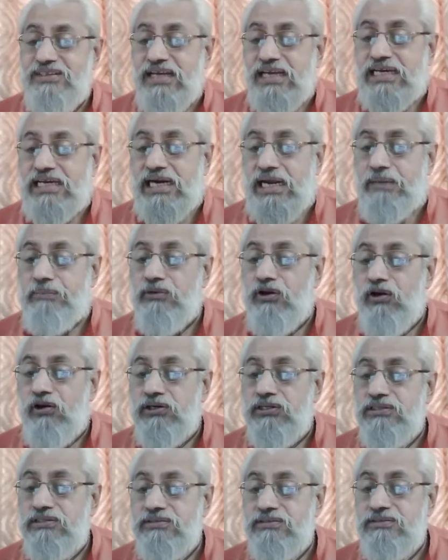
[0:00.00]
a crime
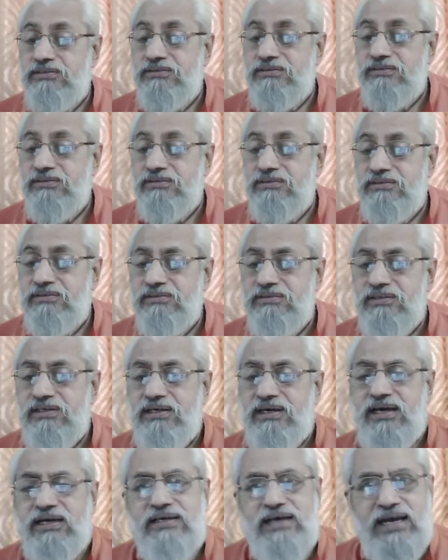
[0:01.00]
lord.
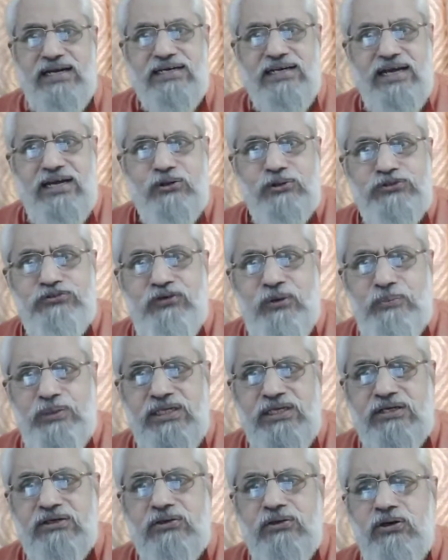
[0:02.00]
This guy looks
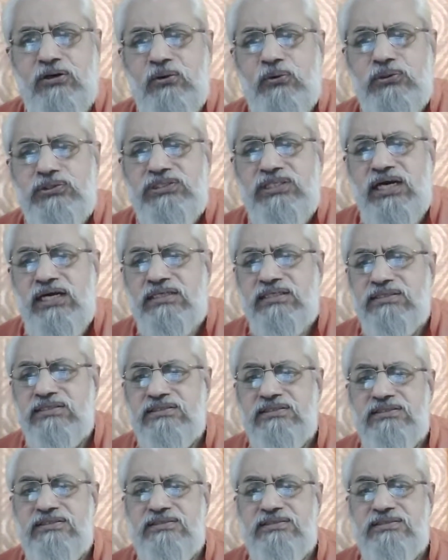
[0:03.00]
familiar. Who's that?